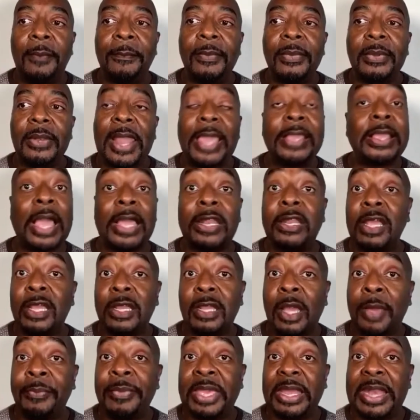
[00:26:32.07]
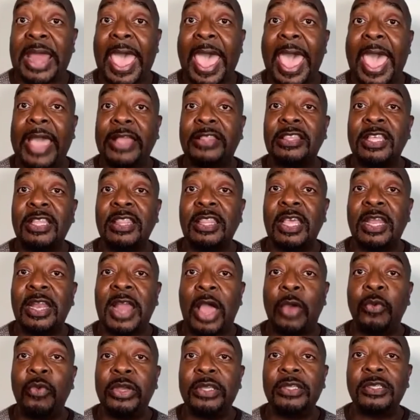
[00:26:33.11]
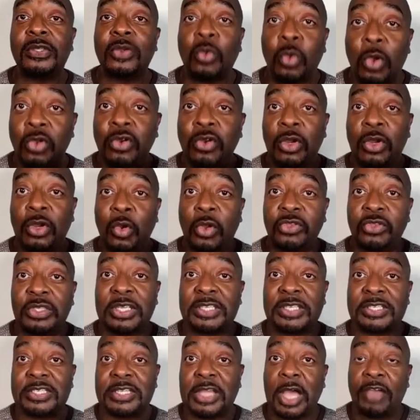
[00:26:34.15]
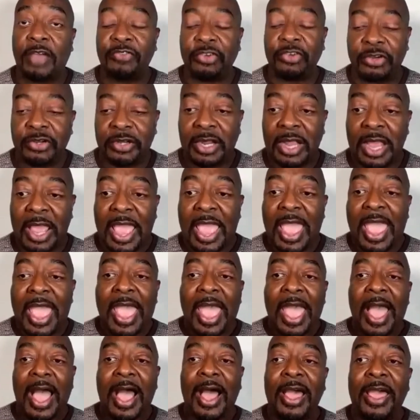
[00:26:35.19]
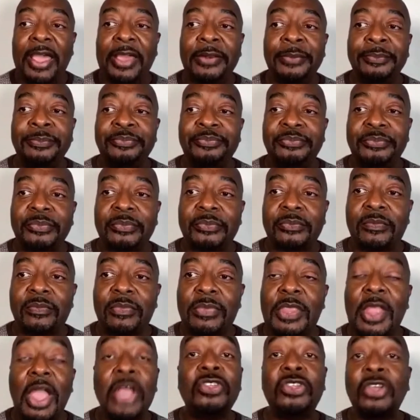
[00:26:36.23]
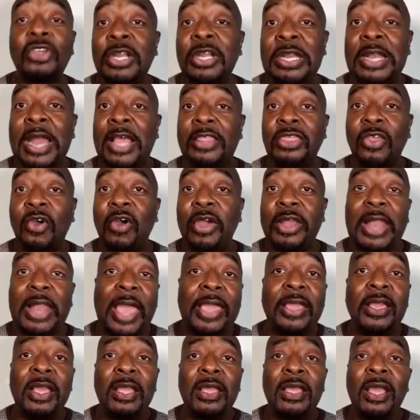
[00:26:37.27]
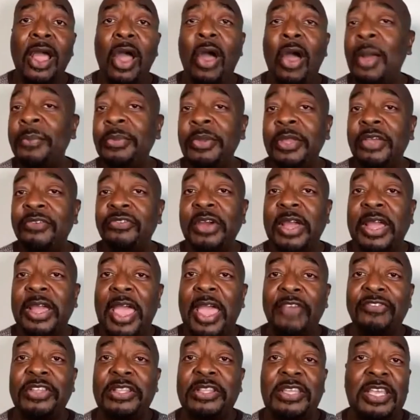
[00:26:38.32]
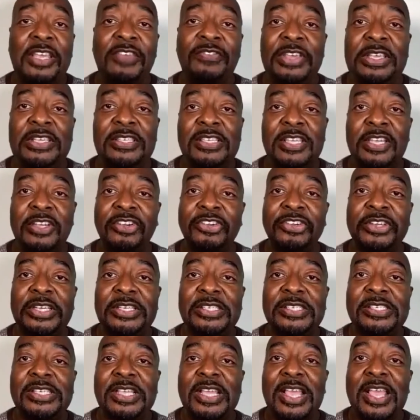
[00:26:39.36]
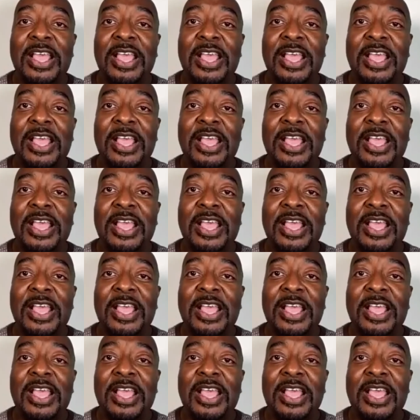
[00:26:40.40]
like I didn't come here to act, and then I was quote unquote discovered. And so then I thought like, oh, I'm getting ready to have a TV series.